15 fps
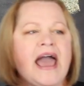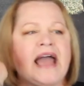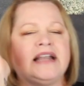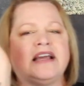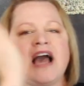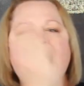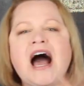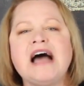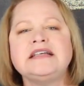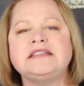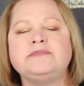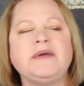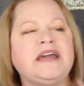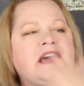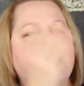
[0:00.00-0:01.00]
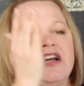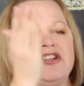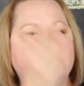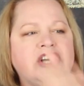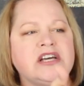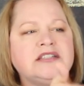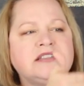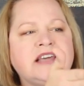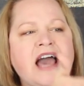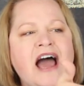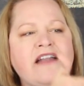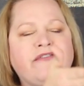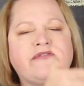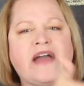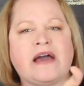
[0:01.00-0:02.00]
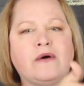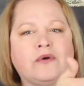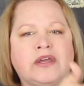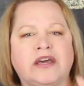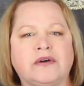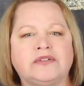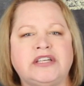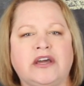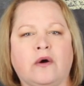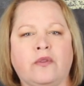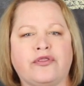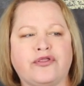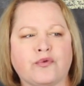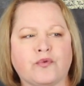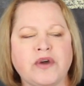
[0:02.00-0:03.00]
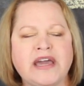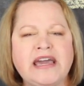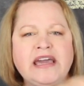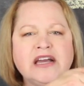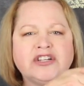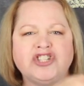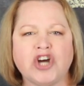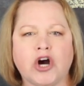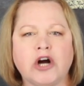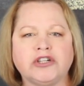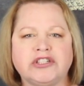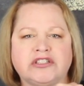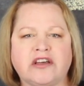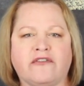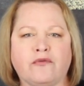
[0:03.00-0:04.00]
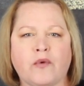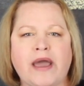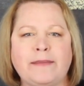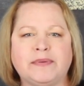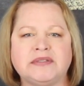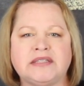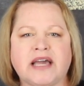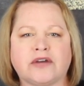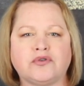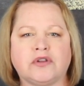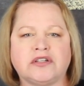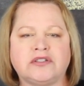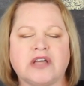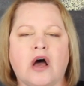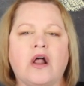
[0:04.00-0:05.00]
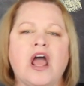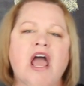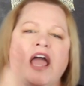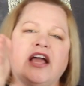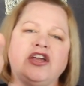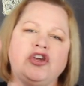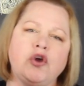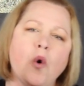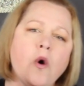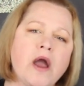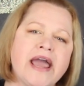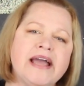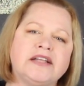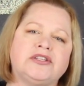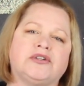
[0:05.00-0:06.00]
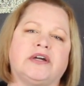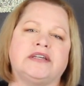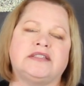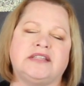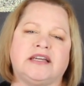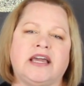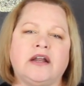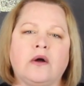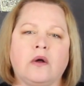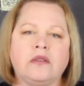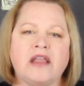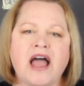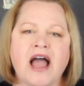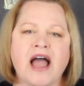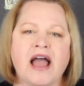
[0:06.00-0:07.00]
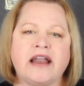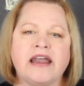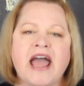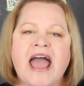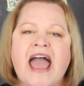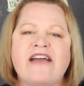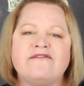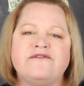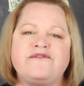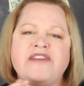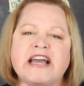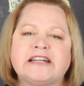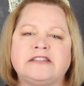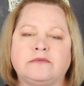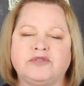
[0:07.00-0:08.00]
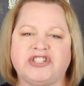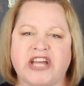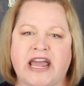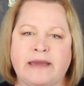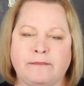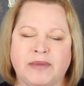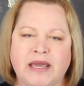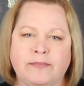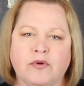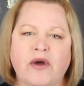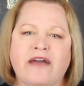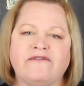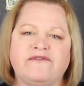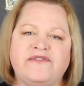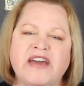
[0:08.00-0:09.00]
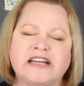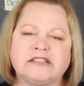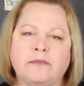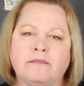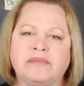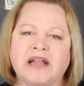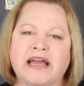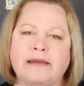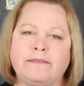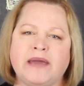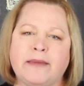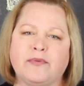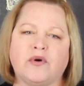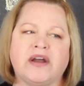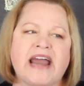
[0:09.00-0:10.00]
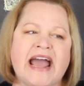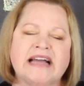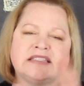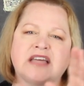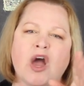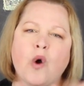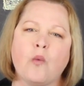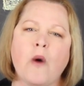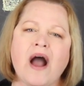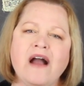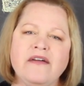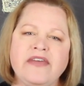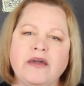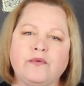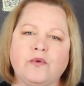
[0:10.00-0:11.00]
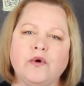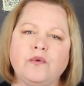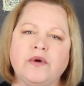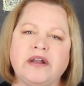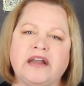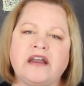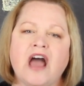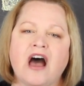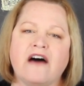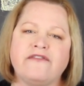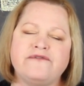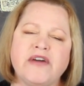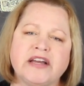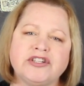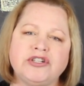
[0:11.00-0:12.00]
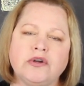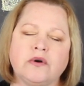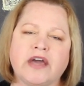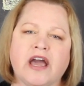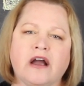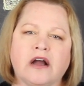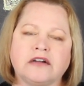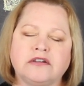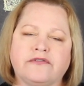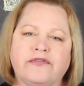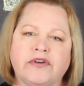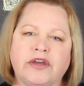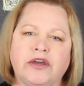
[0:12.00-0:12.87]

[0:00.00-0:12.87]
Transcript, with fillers: And Cosby just got found guilty on three charges of rape and sexual assault and your answer is to get online and victim shame people and victim blame people and ask, why are they ruining a fictional character for